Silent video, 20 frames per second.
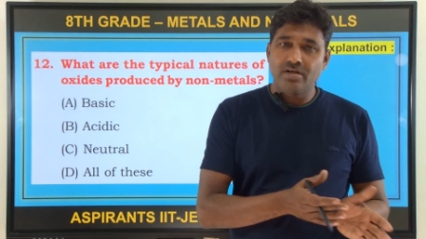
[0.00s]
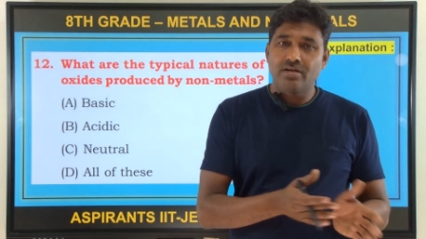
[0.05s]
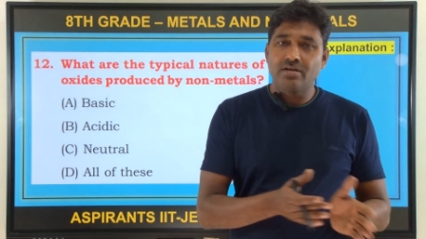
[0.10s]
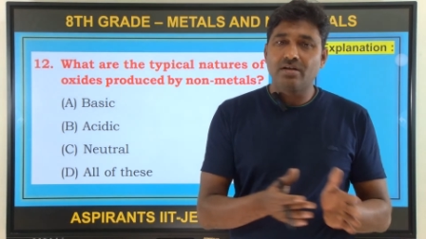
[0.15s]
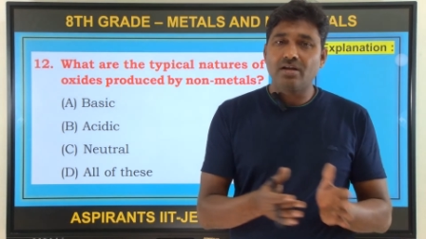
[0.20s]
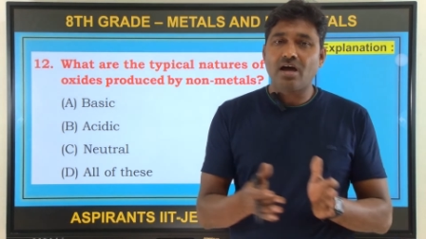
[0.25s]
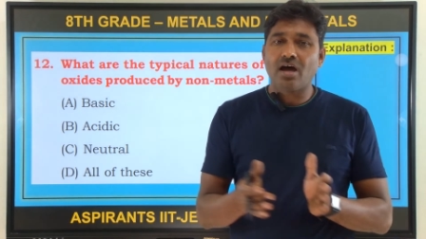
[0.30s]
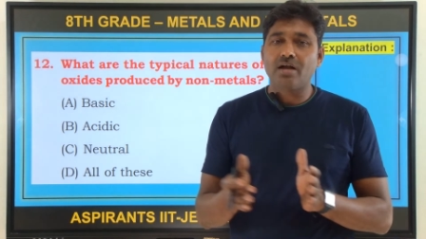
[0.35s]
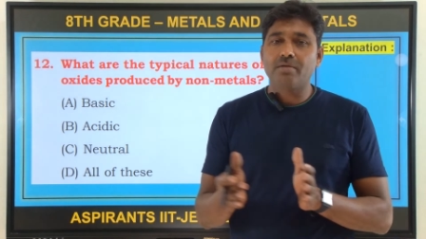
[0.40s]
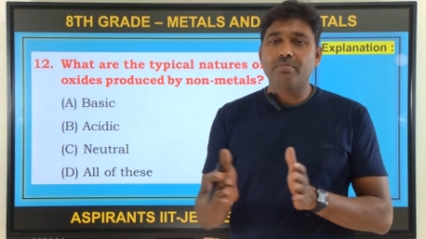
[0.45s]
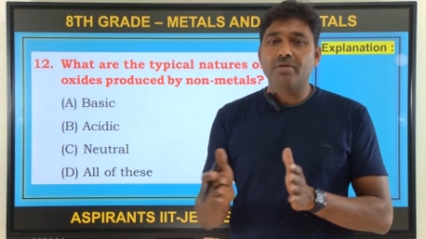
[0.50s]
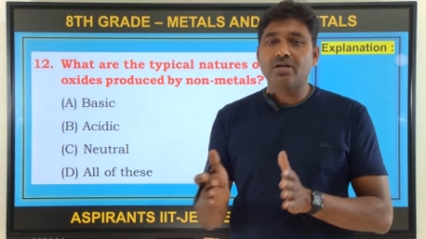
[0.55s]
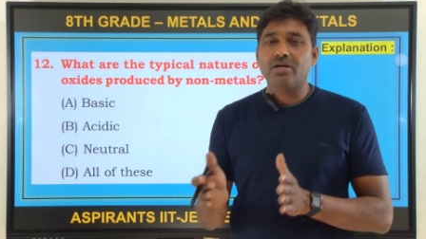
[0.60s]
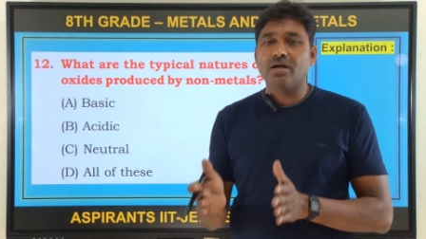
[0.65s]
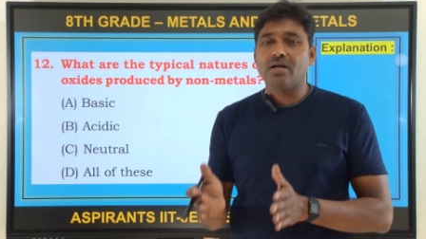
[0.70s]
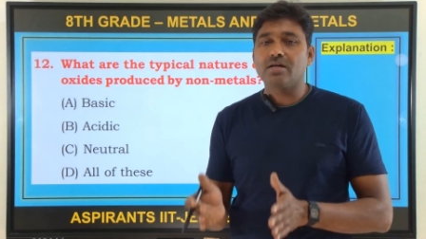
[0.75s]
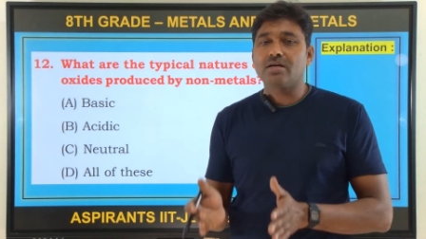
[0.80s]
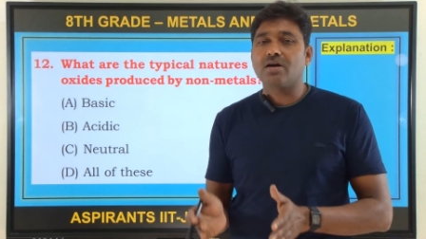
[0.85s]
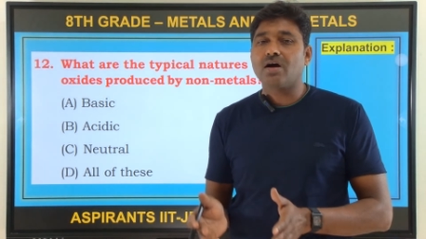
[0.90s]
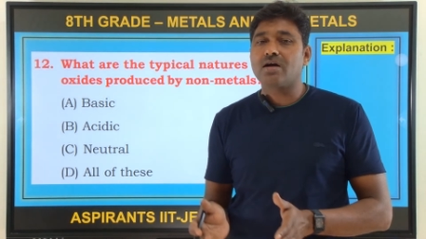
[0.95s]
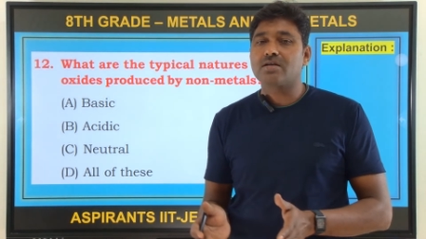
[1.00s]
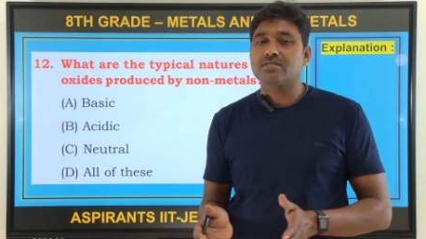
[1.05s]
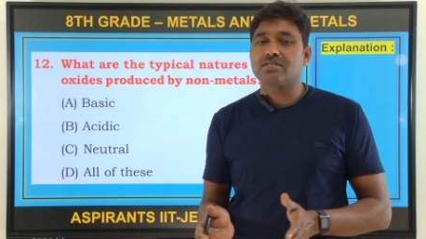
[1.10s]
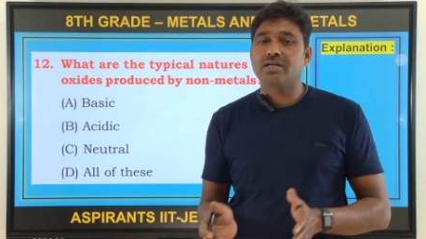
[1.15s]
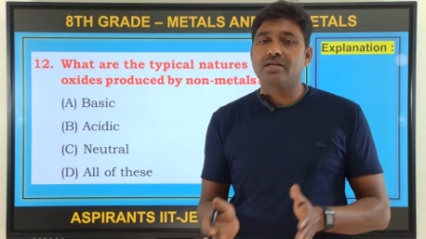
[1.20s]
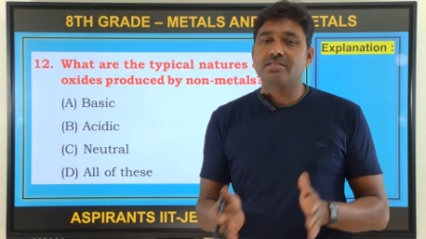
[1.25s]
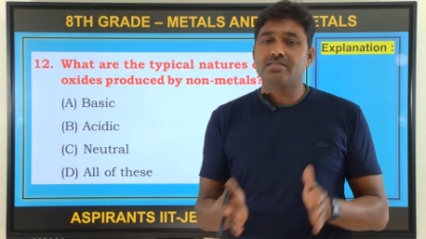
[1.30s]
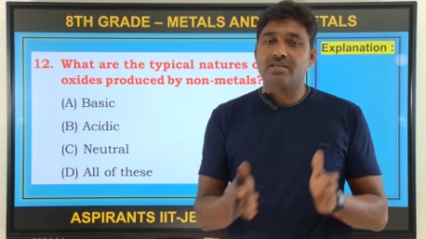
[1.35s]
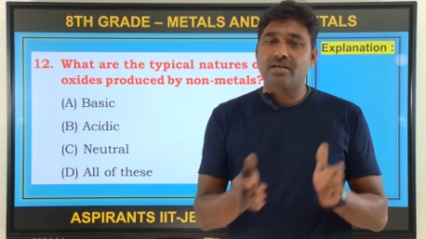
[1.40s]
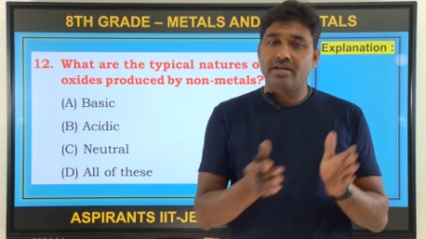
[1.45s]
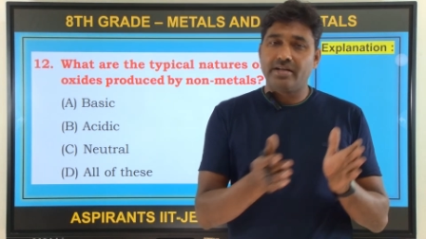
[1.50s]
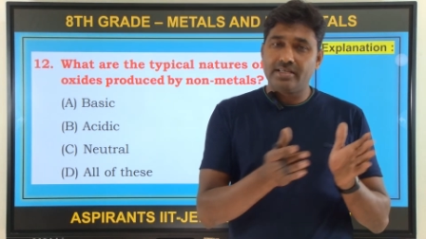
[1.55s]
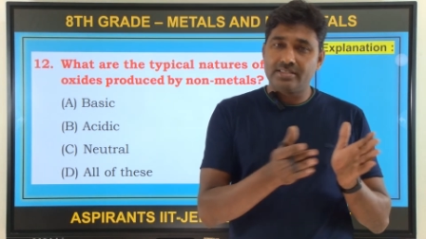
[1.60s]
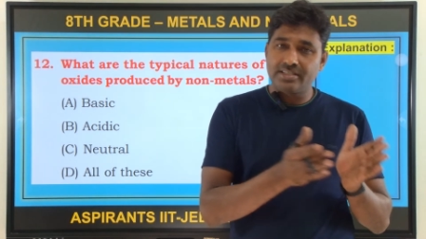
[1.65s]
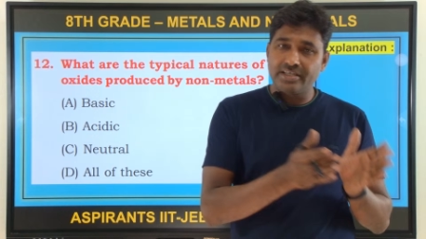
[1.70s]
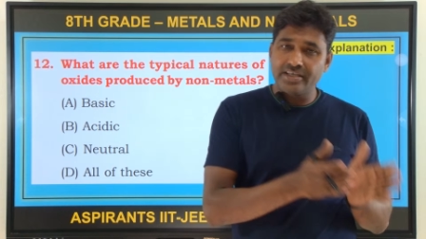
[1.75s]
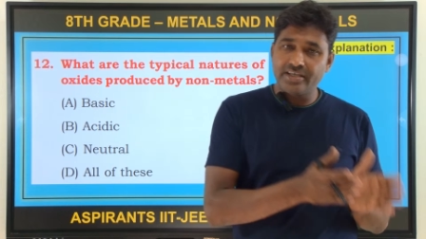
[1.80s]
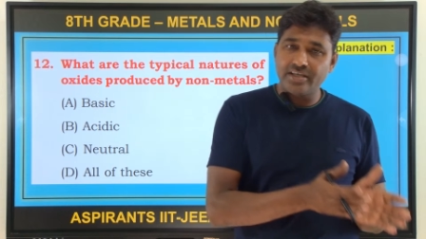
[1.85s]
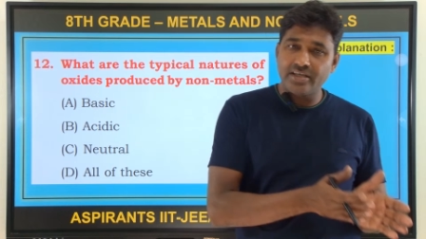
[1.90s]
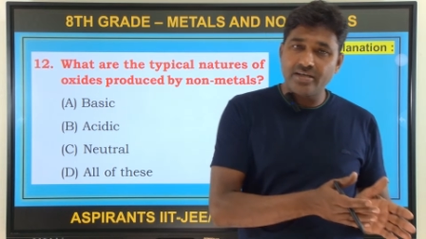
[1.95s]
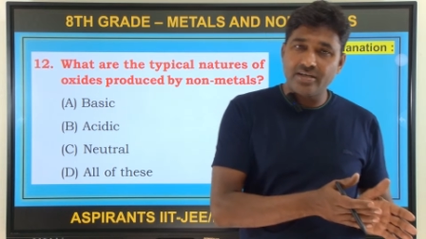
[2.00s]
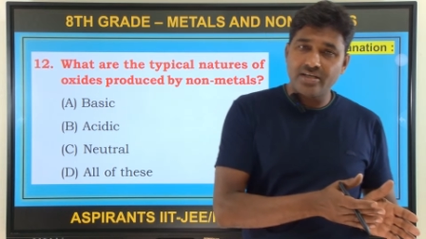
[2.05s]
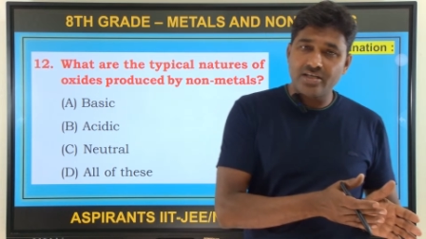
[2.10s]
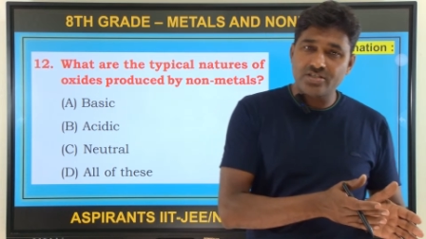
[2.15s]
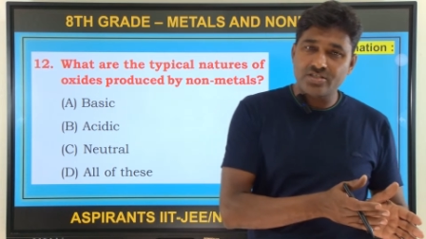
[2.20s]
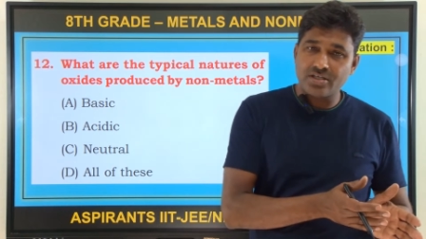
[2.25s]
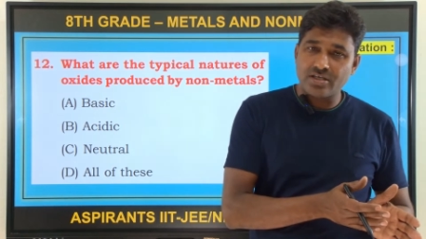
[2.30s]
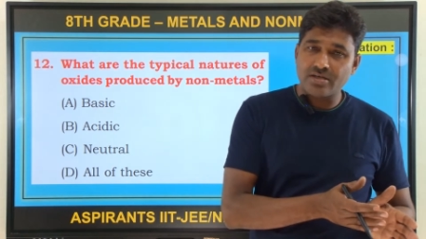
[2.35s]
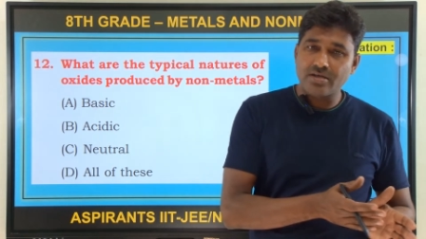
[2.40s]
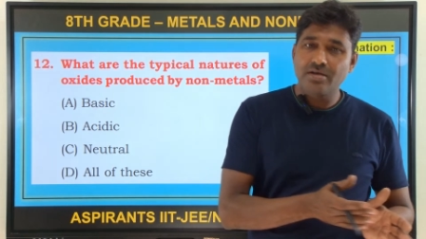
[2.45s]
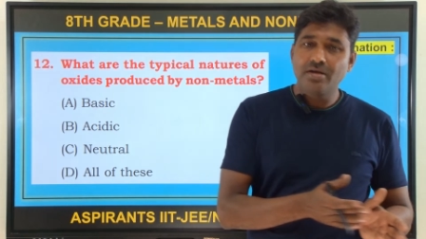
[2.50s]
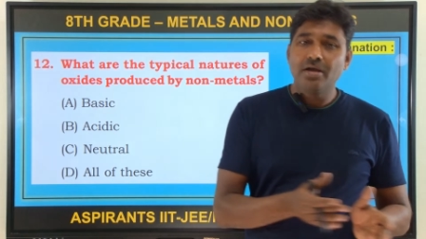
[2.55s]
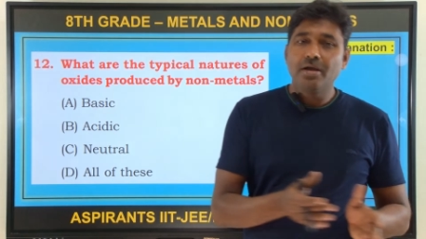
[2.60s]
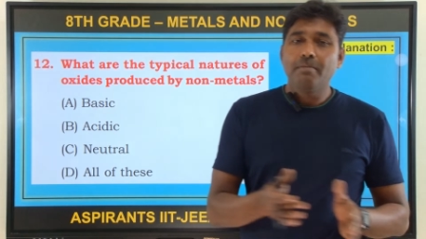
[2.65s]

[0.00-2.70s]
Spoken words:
Non-metallic oxides are acidic in nature.